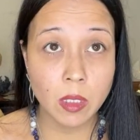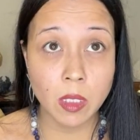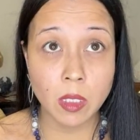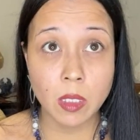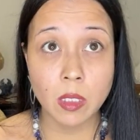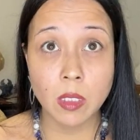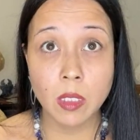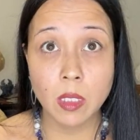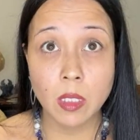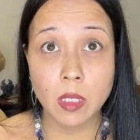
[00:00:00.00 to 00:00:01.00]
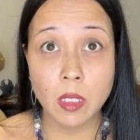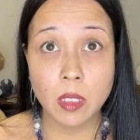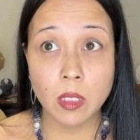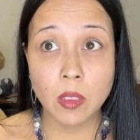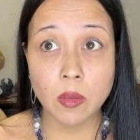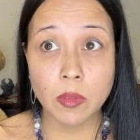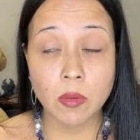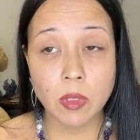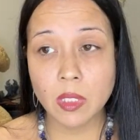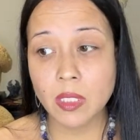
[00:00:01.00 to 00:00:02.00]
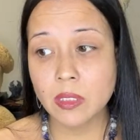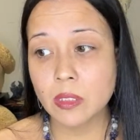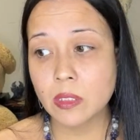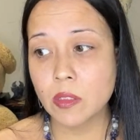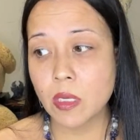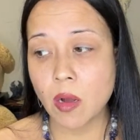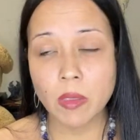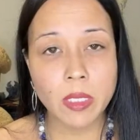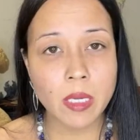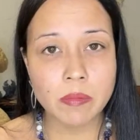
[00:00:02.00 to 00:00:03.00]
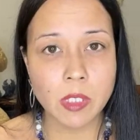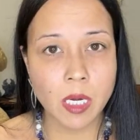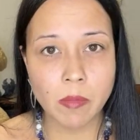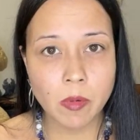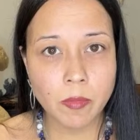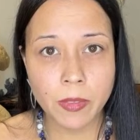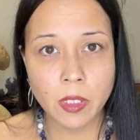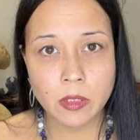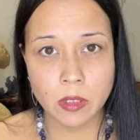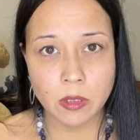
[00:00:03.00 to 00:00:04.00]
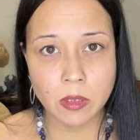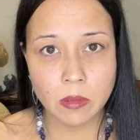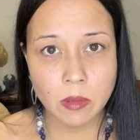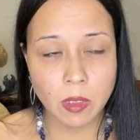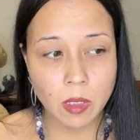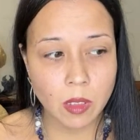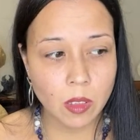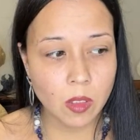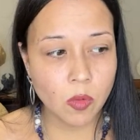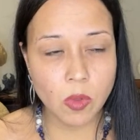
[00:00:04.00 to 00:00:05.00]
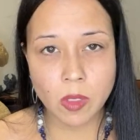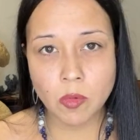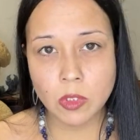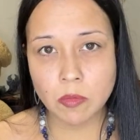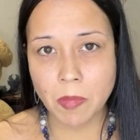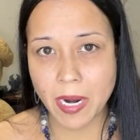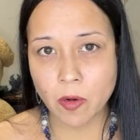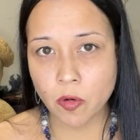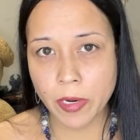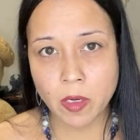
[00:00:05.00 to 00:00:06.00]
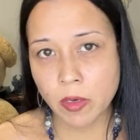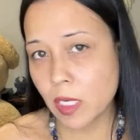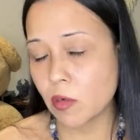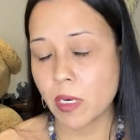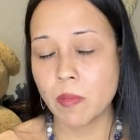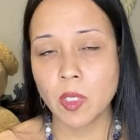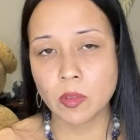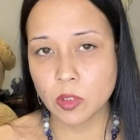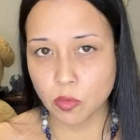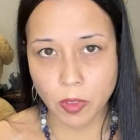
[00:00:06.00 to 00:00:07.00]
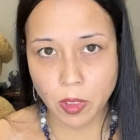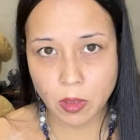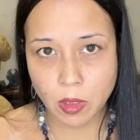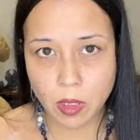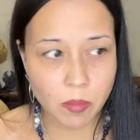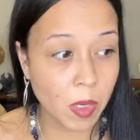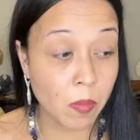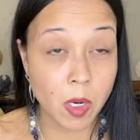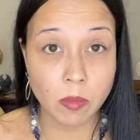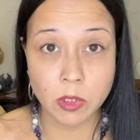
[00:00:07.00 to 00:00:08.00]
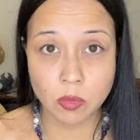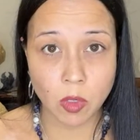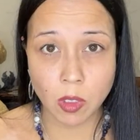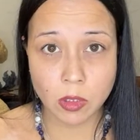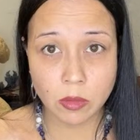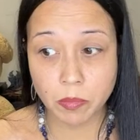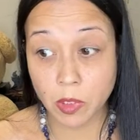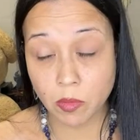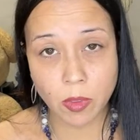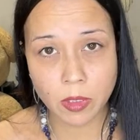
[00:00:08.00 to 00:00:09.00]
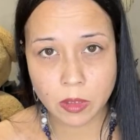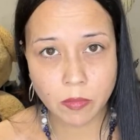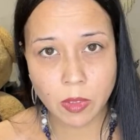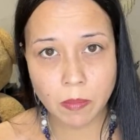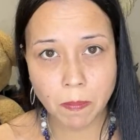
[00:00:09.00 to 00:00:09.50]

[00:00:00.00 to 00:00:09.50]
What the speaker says: And, the only thing, I only kept a couple of pieces. One was my great great grandmother's ring and my mom's watch, but the rest of it,